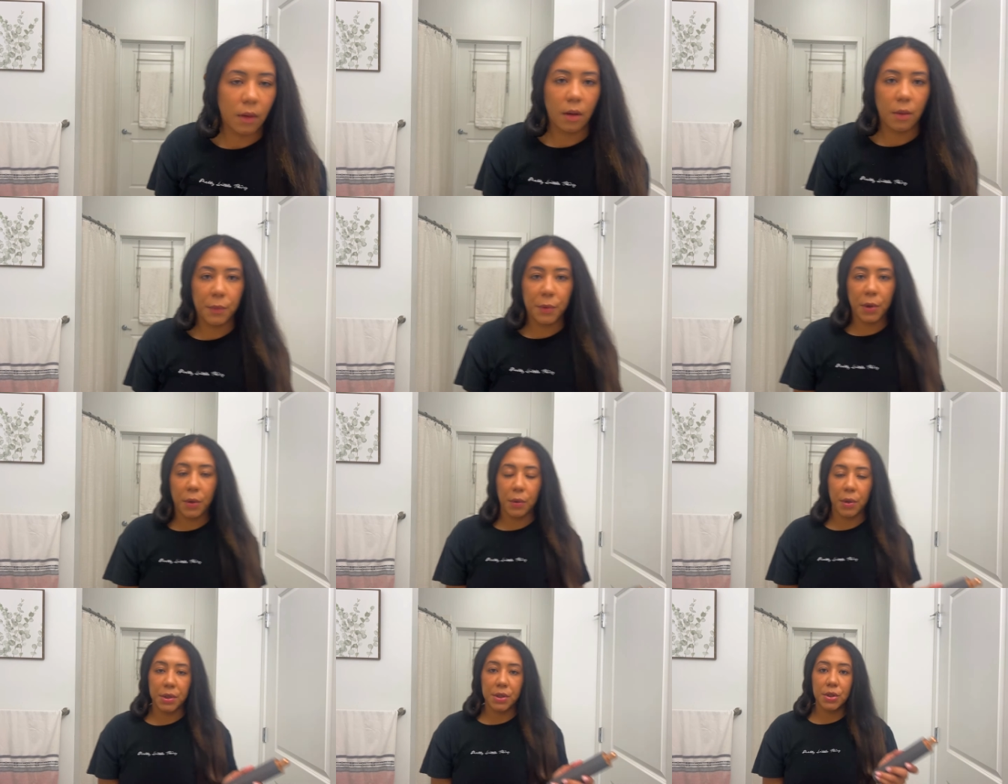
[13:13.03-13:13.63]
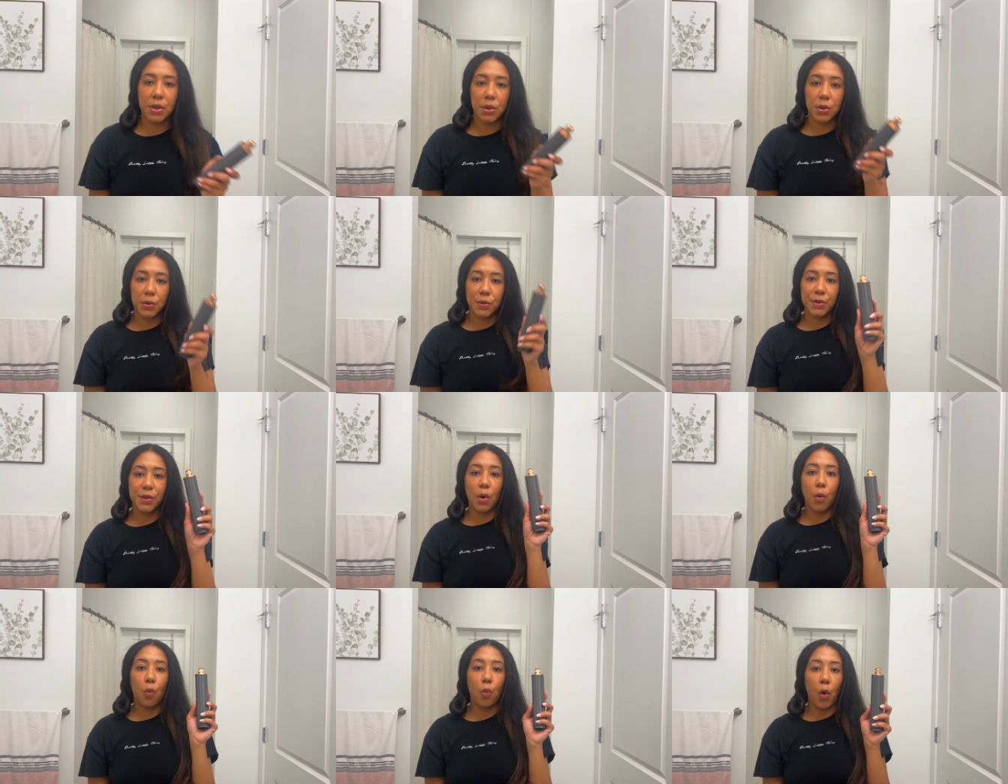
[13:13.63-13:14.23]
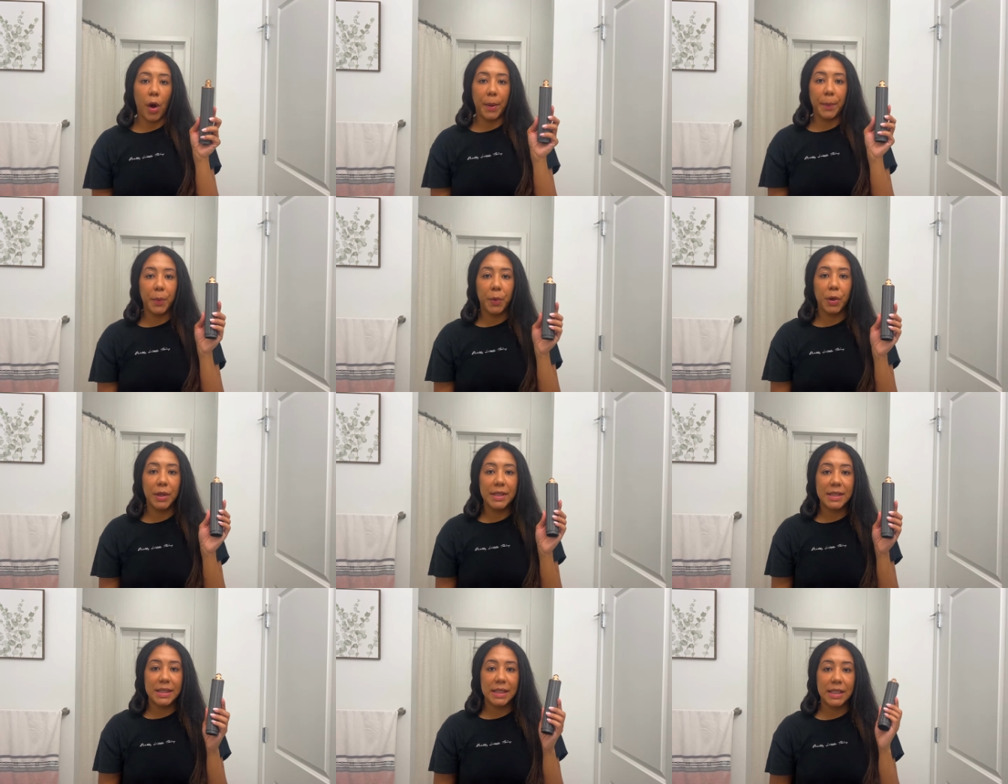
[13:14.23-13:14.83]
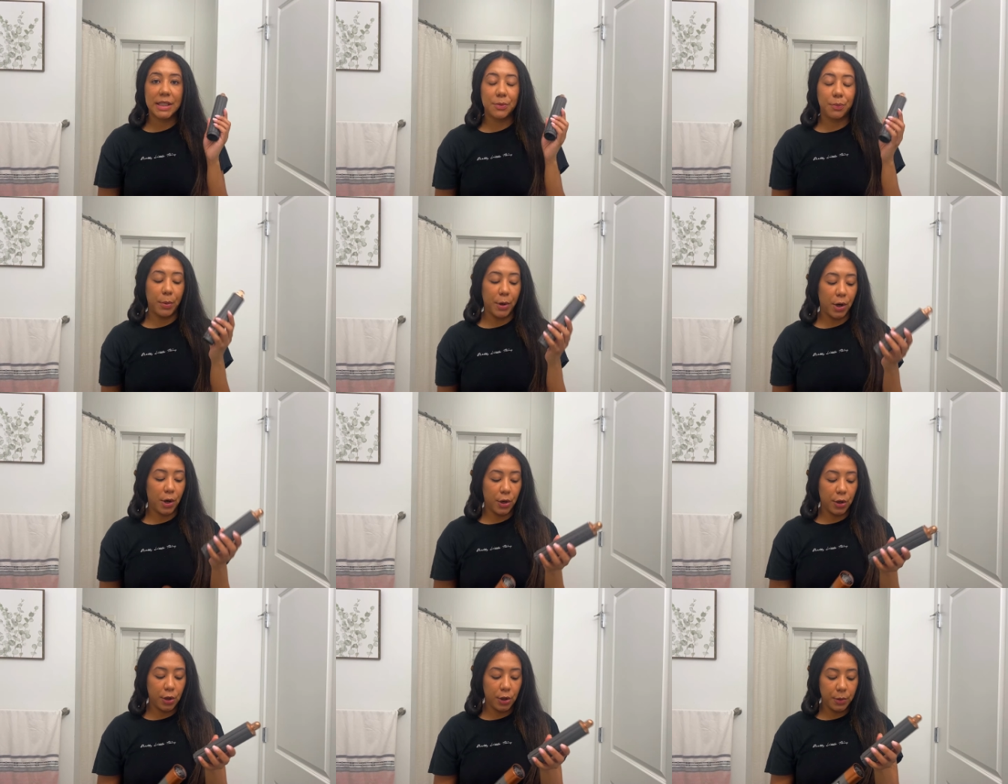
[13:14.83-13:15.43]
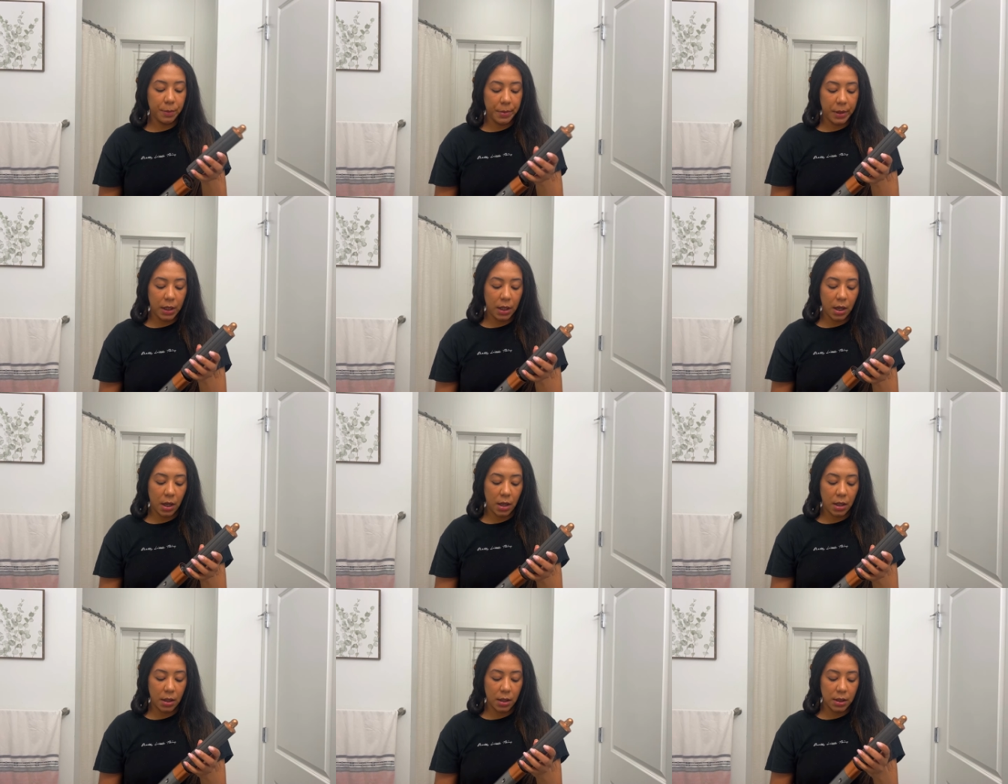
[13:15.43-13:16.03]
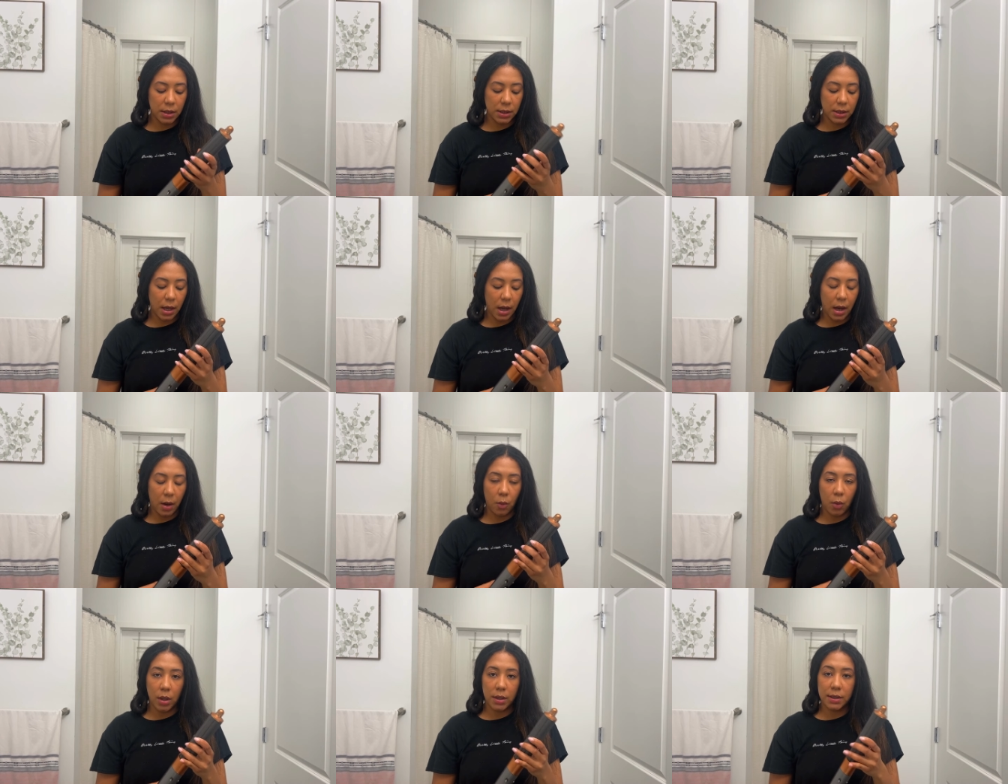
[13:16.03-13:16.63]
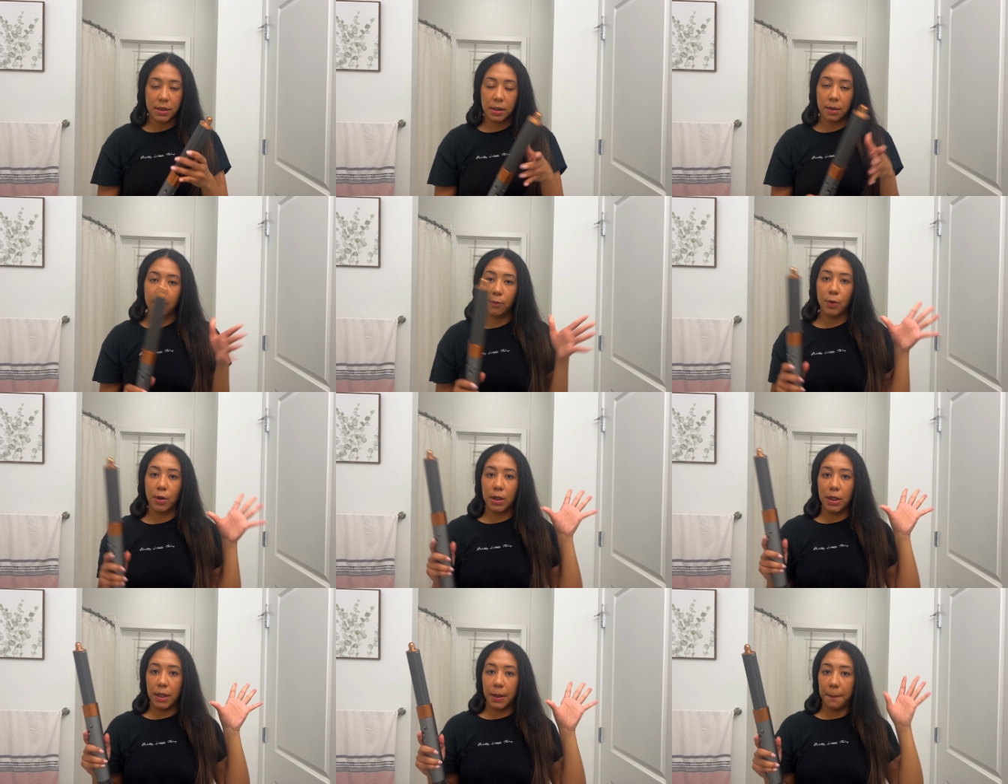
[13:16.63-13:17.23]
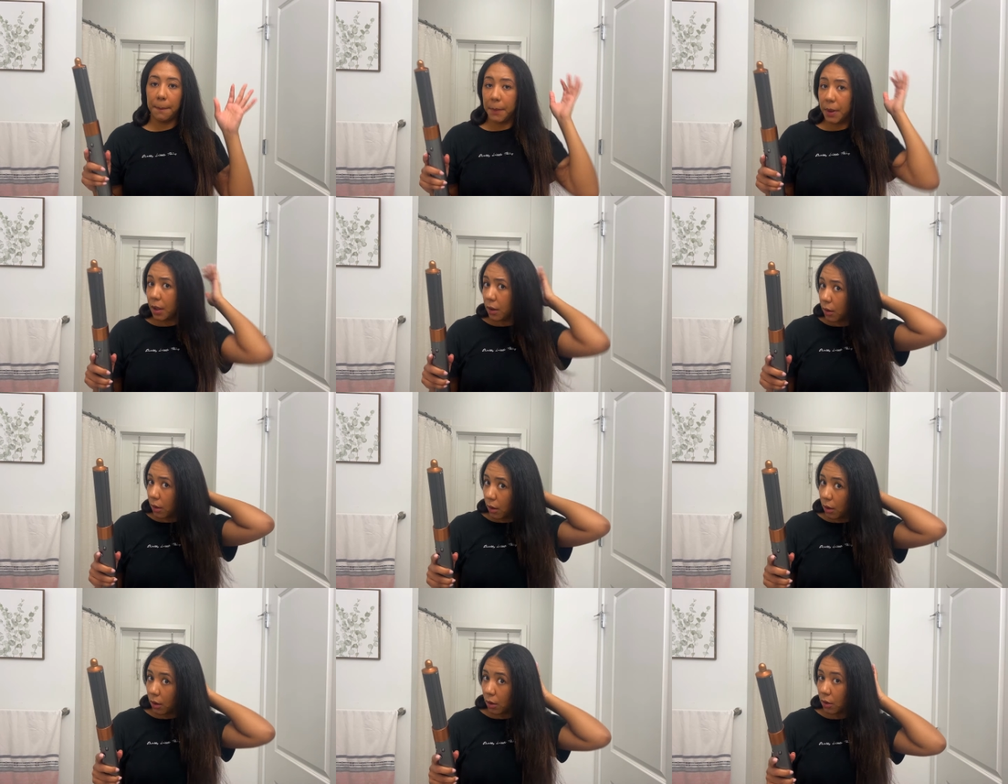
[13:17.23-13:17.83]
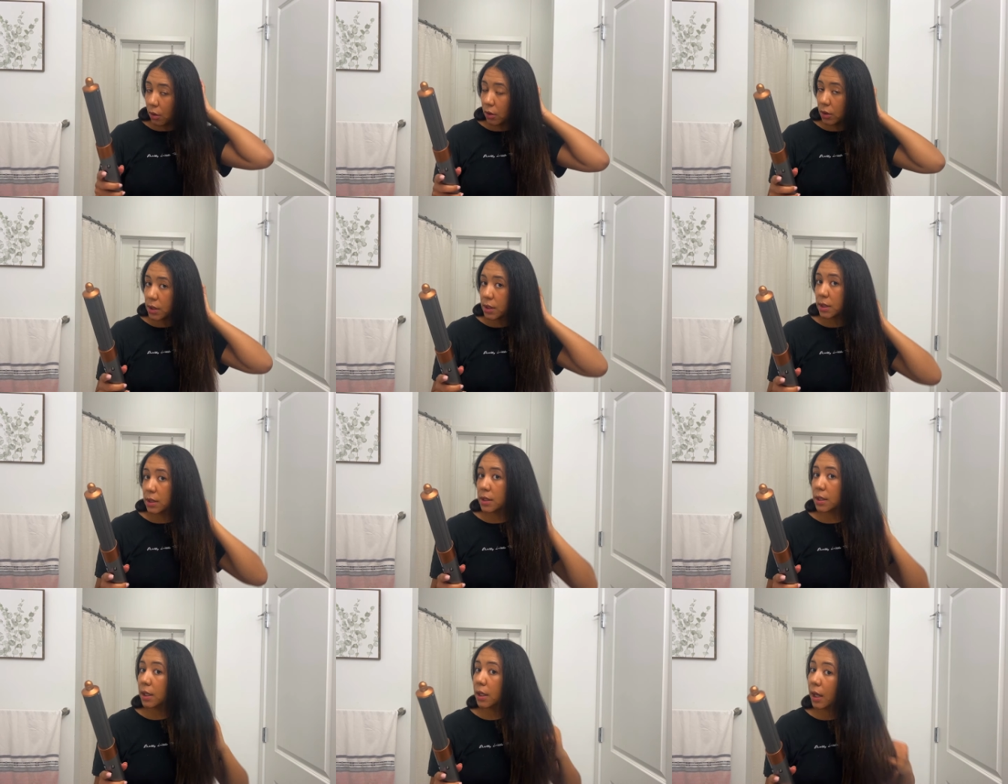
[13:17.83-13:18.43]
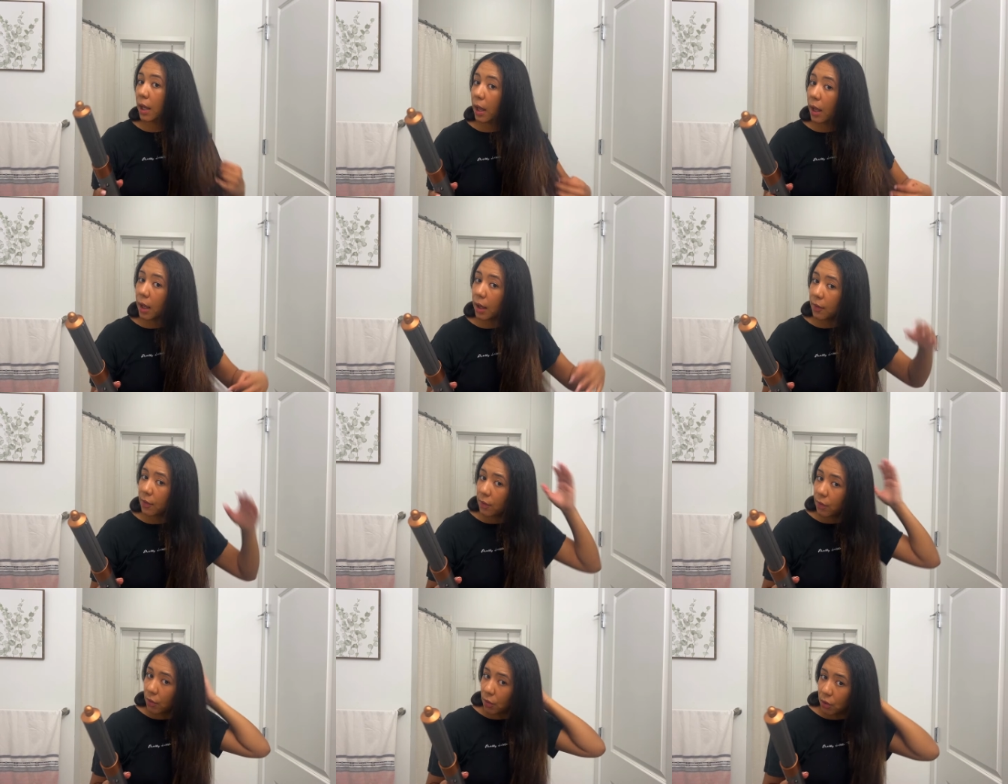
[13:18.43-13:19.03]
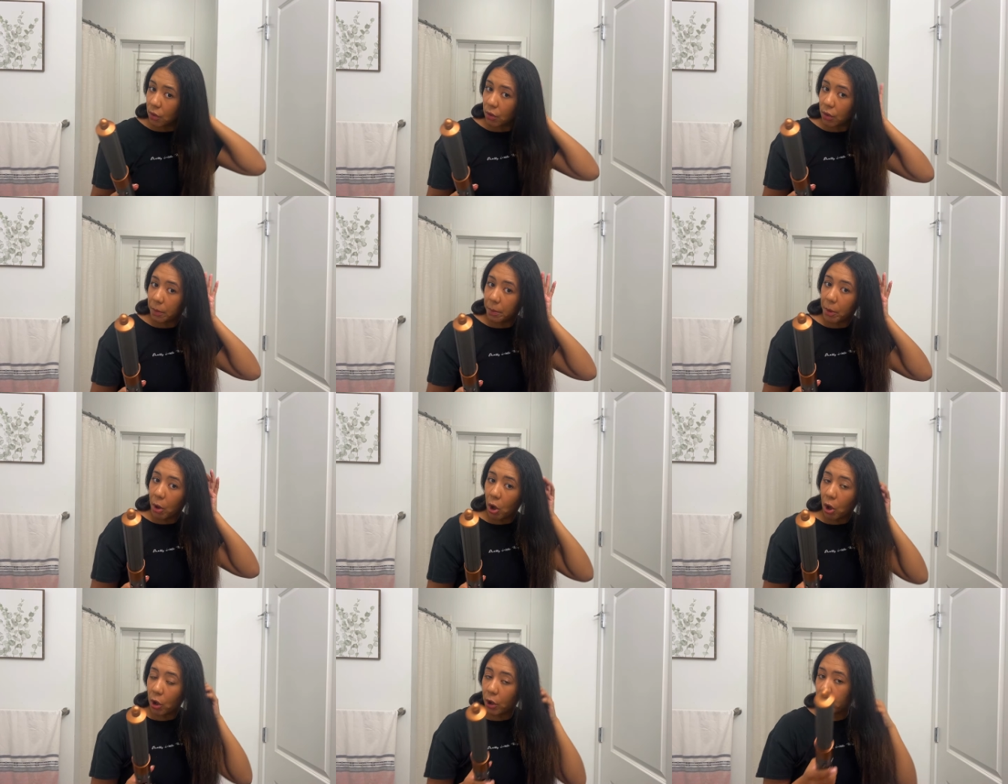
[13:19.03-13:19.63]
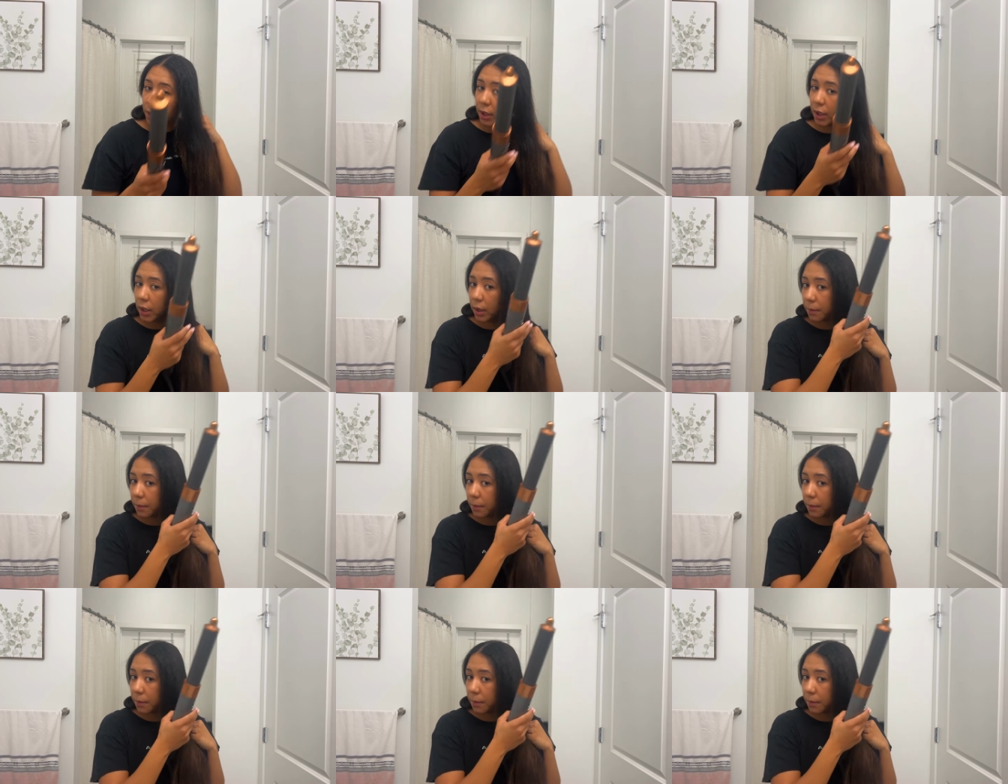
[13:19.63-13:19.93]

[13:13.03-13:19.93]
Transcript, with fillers: We're going to use the one point six barrel because I want some really big curls today for the party.